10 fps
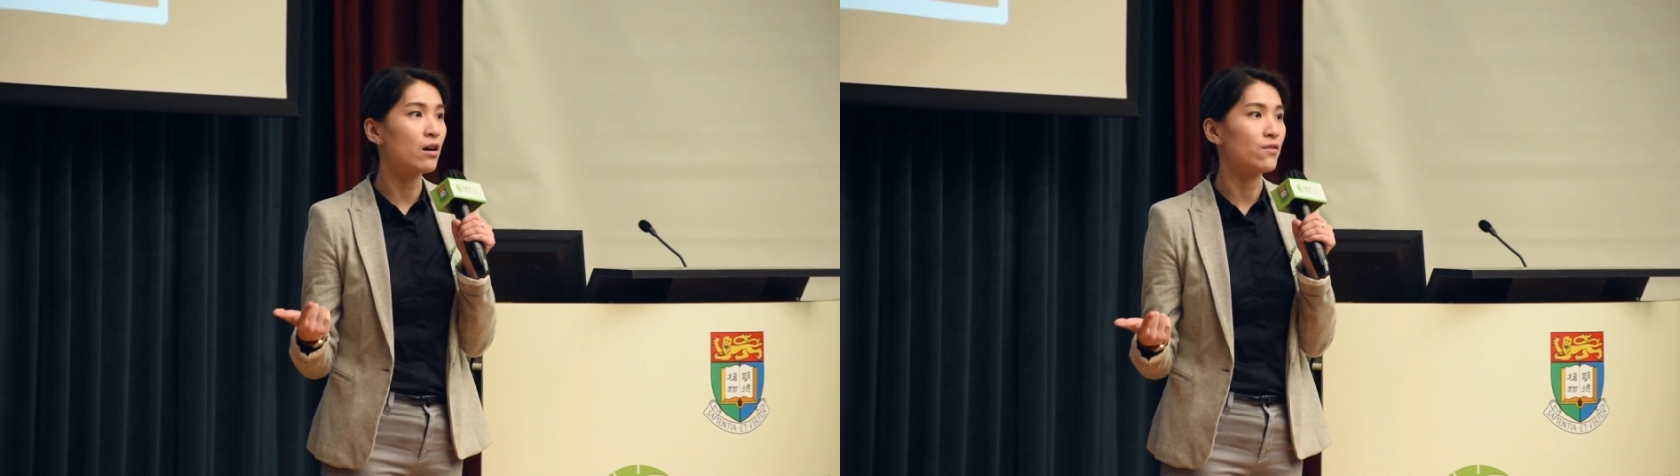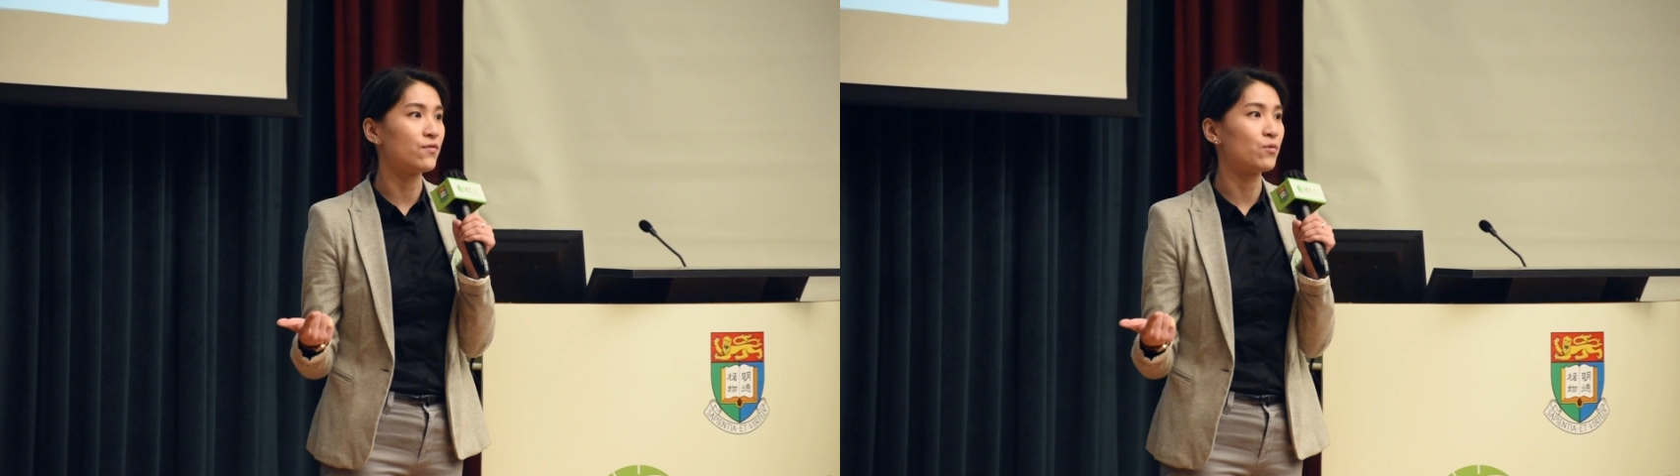
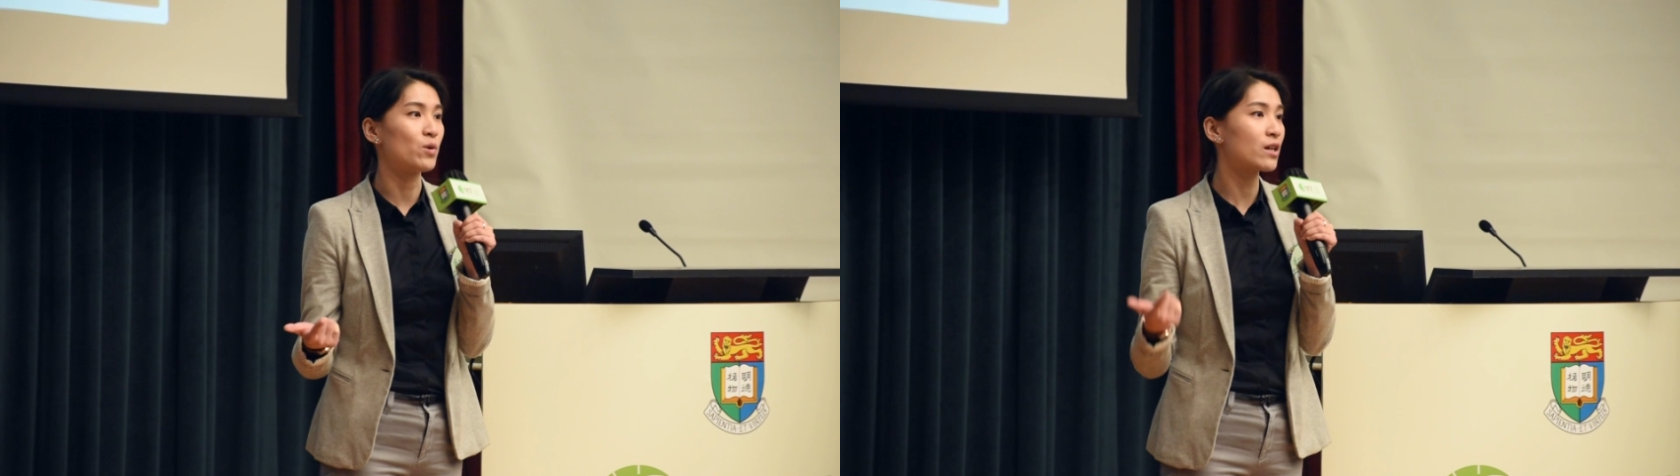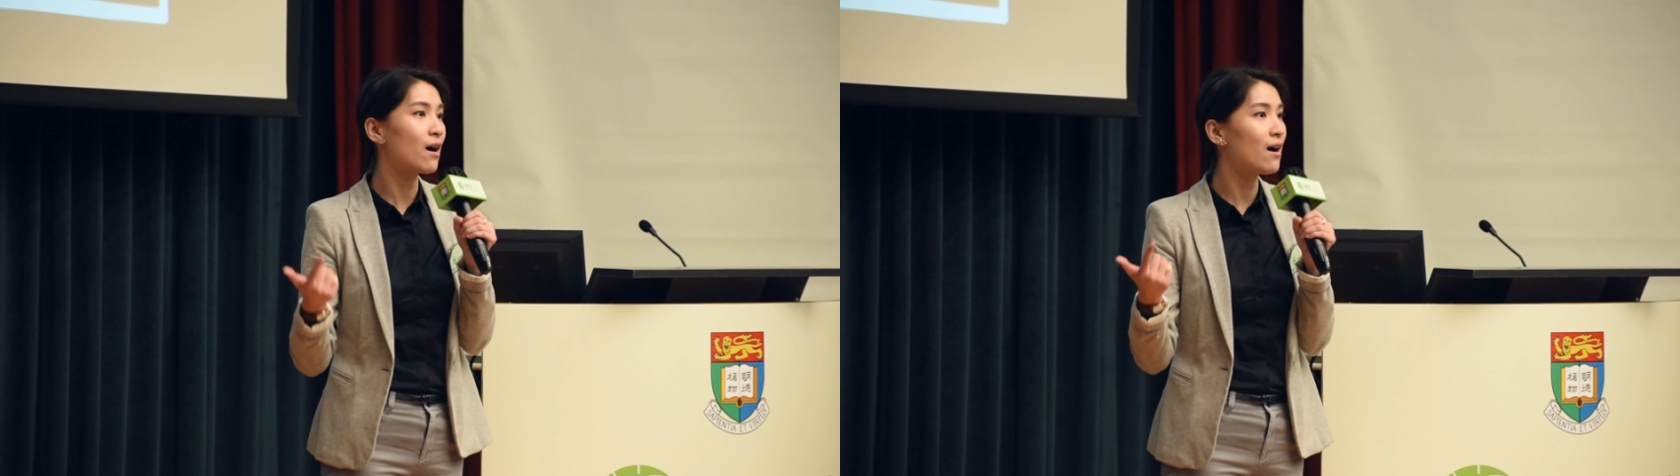of
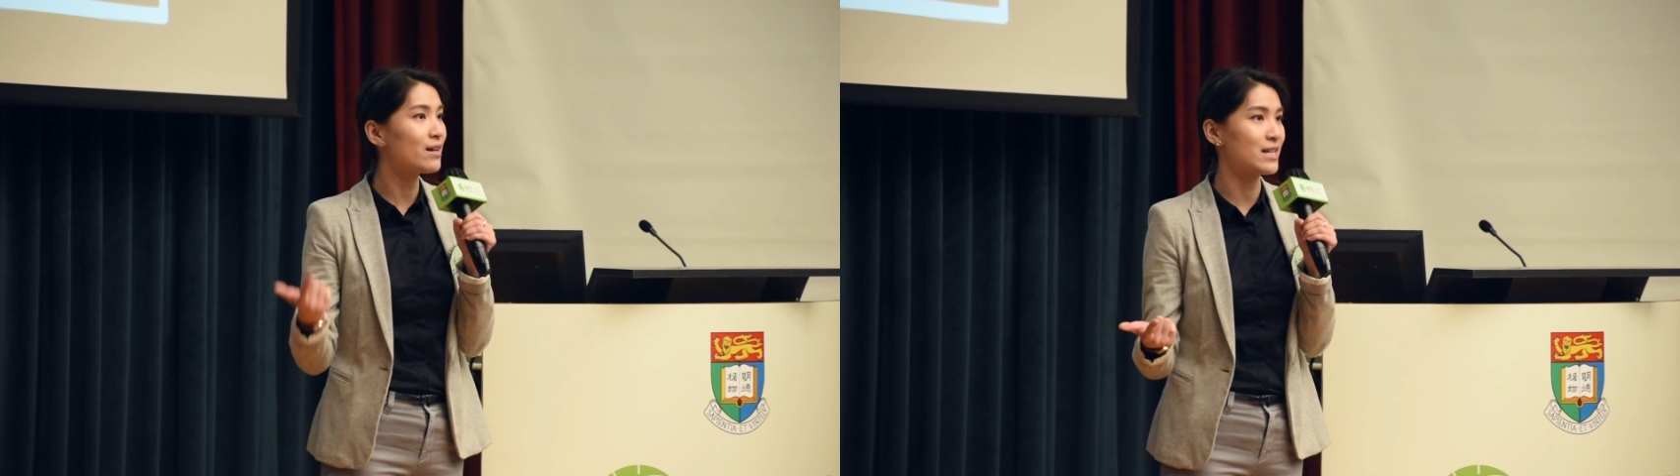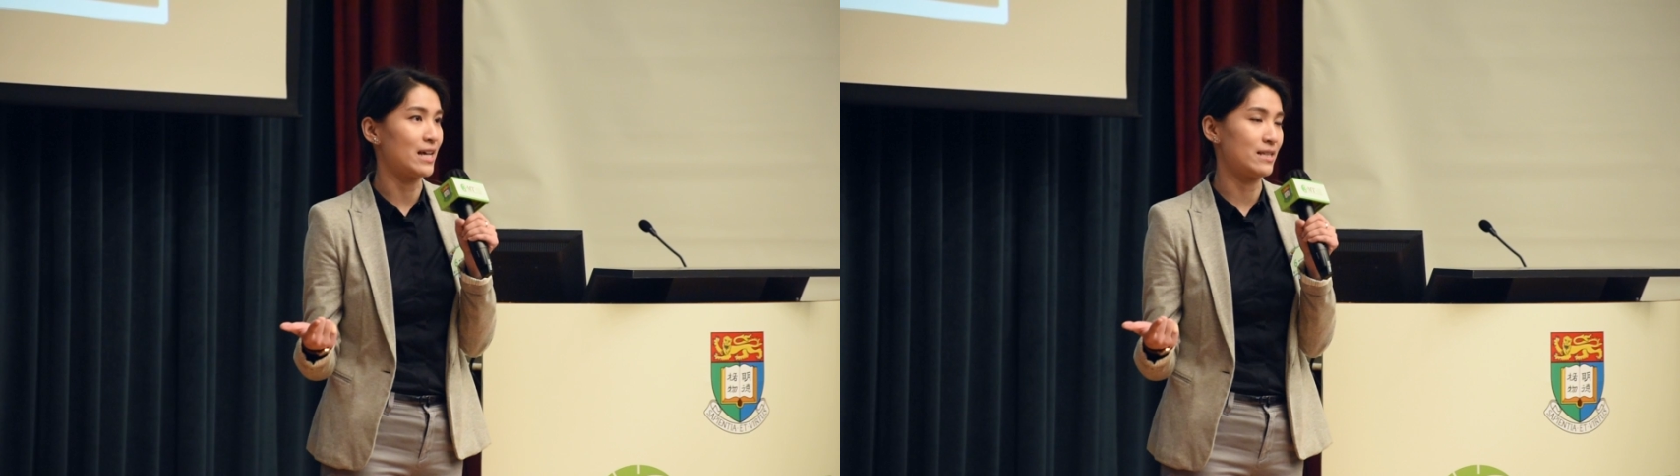what
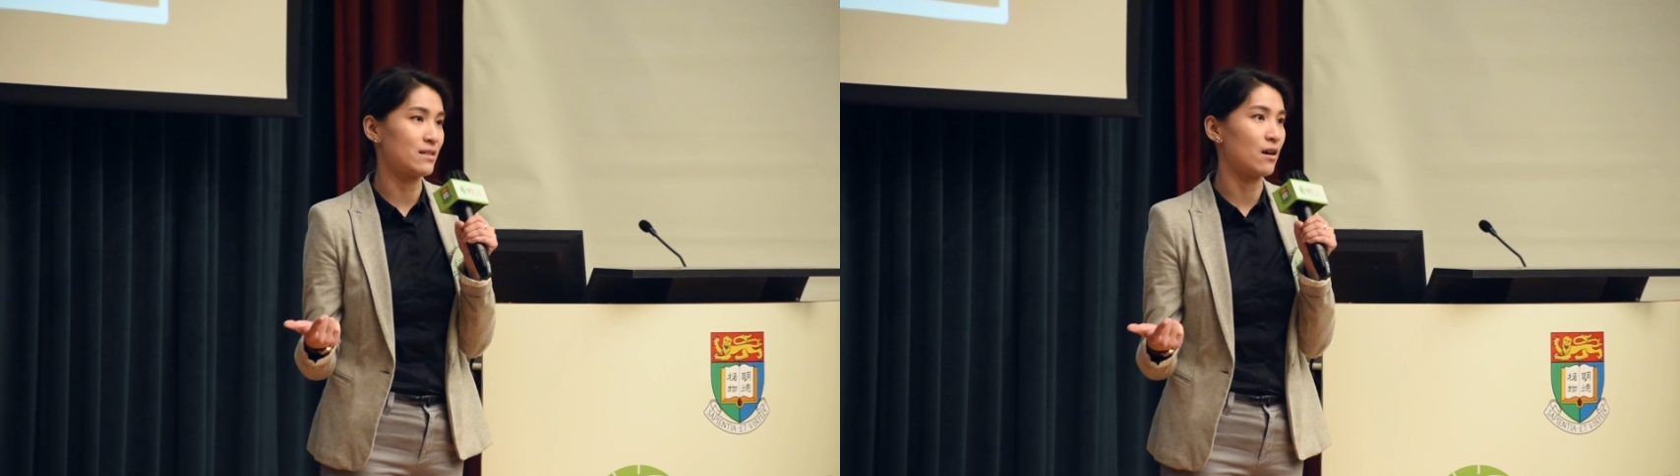contents